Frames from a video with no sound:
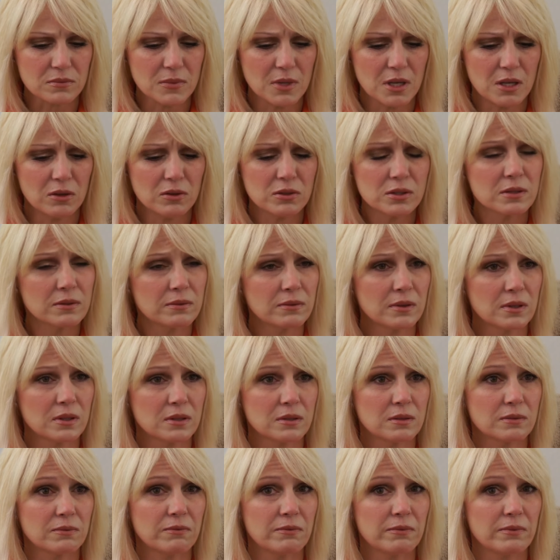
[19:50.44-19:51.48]
you know,
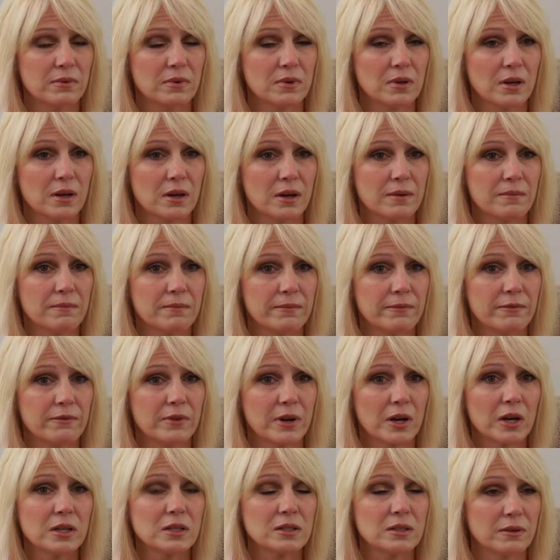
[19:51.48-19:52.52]
it's
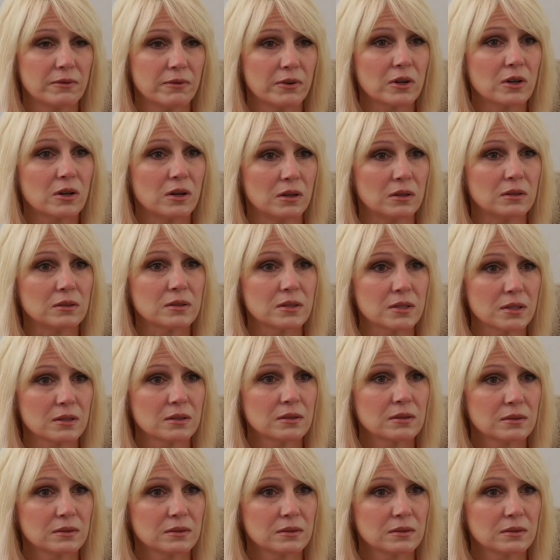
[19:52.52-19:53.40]
very difficult.